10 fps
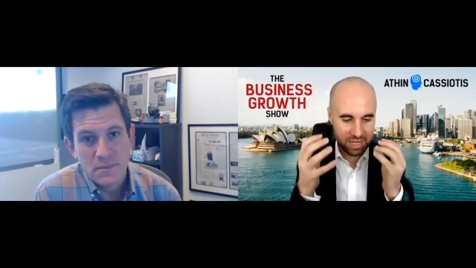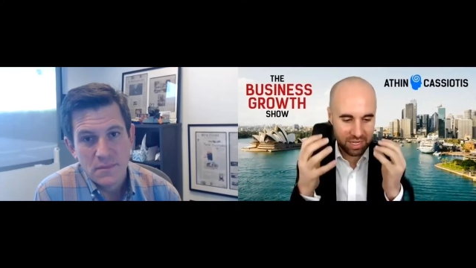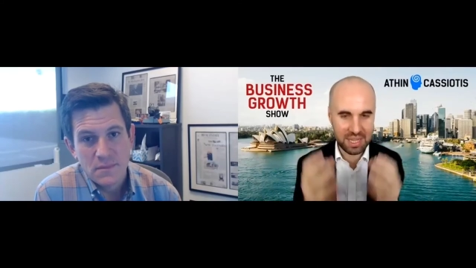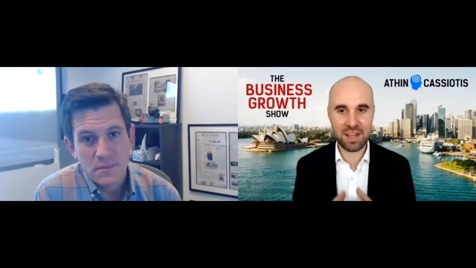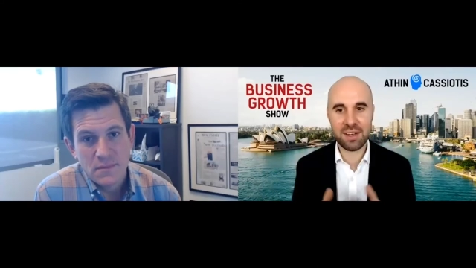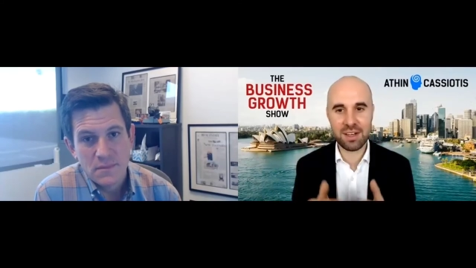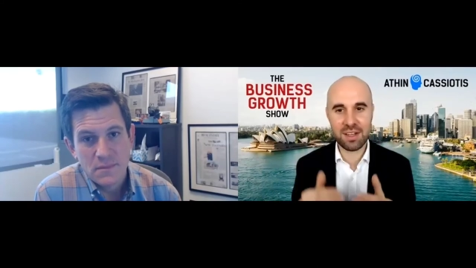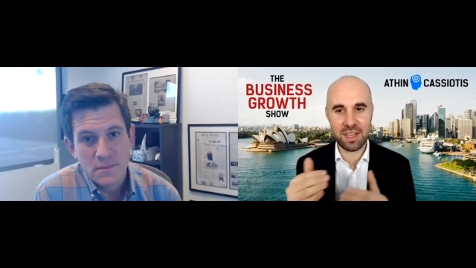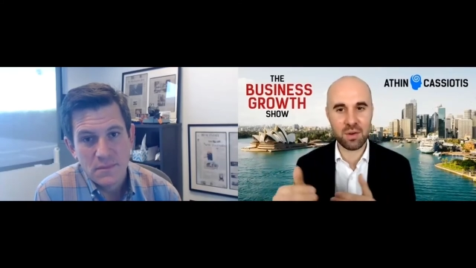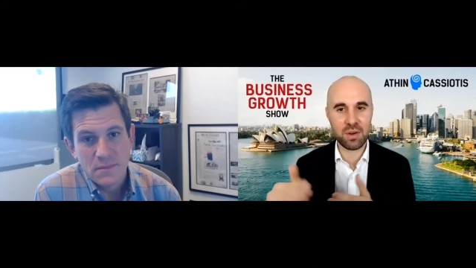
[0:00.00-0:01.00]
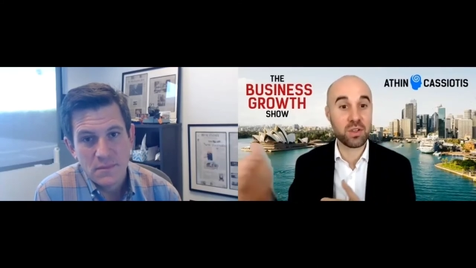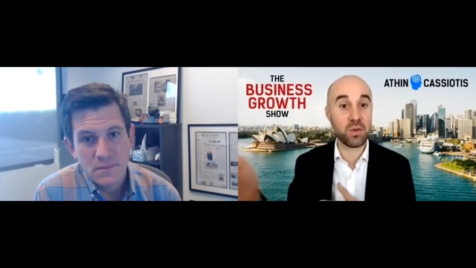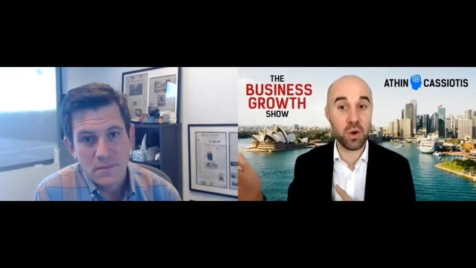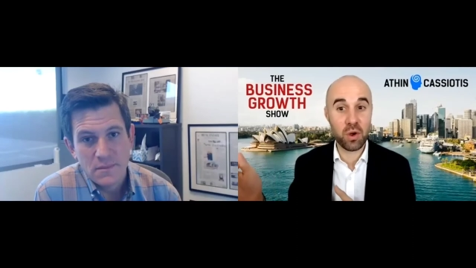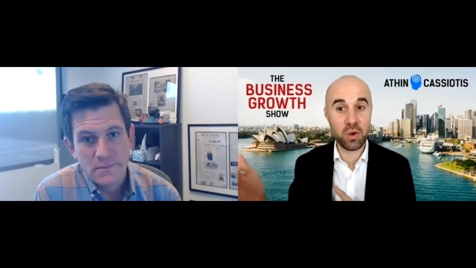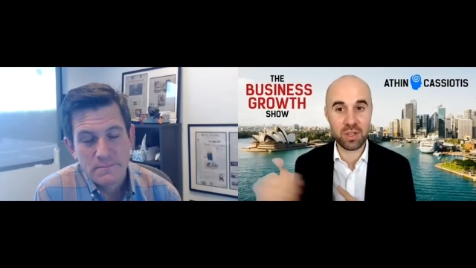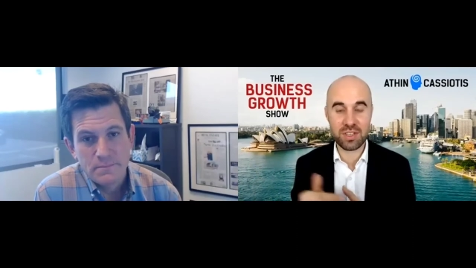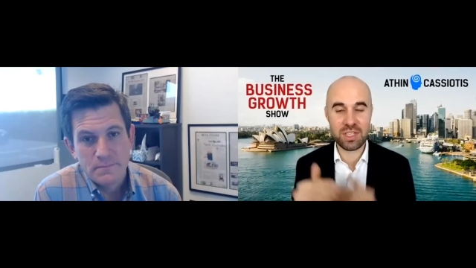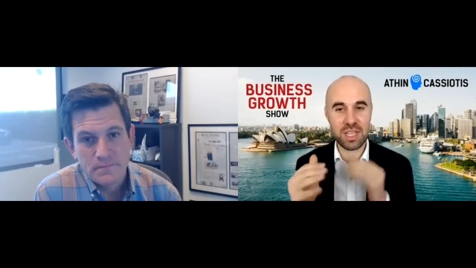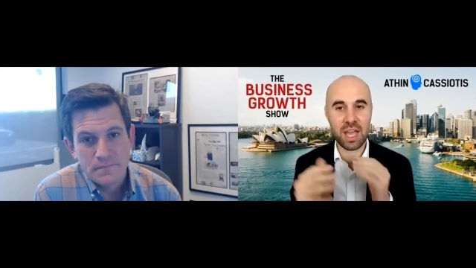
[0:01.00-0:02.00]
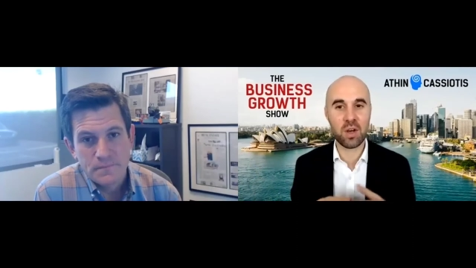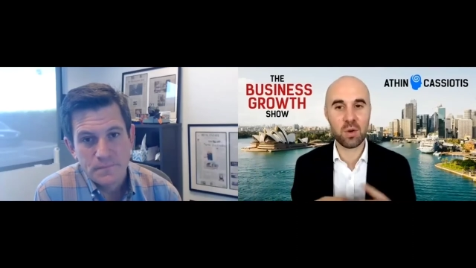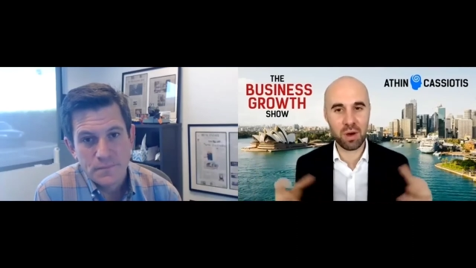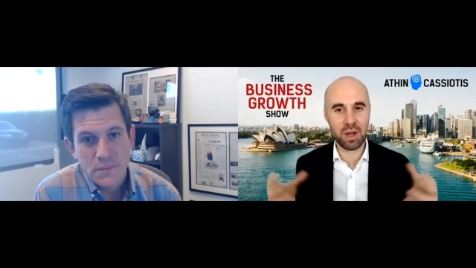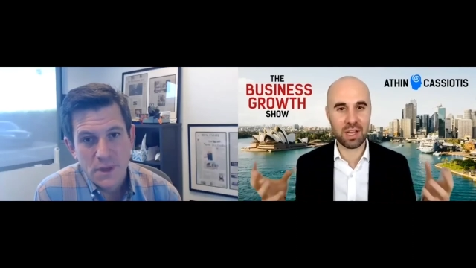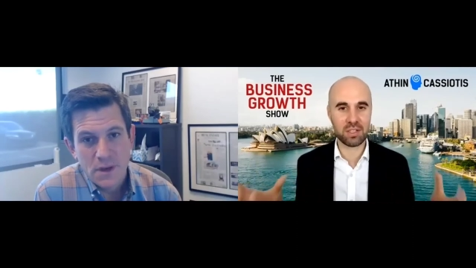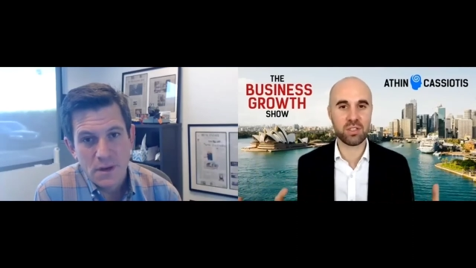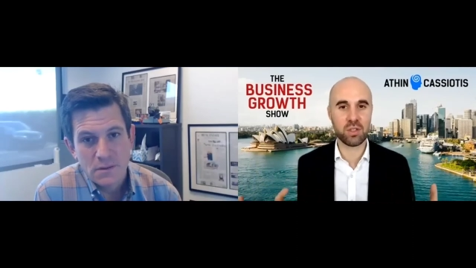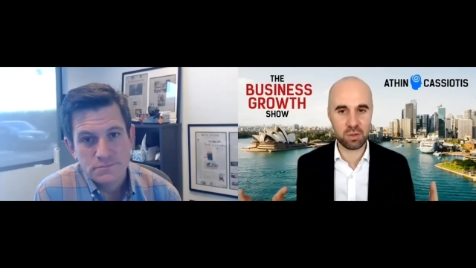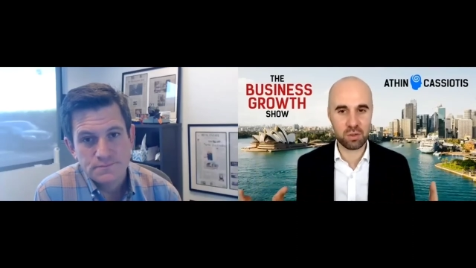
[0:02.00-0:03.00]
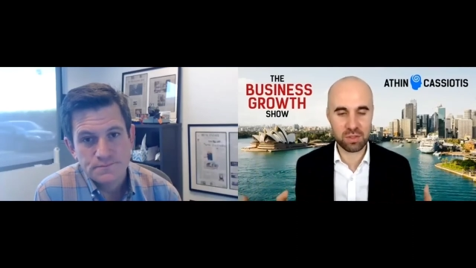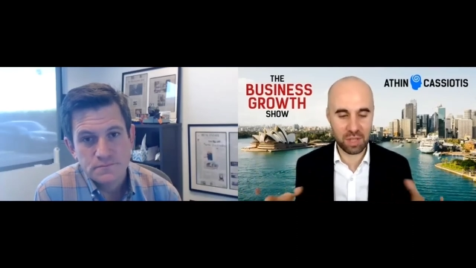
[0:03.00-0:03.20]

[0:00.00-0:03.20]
Speaker 1: get there and grow and scale by ourselves.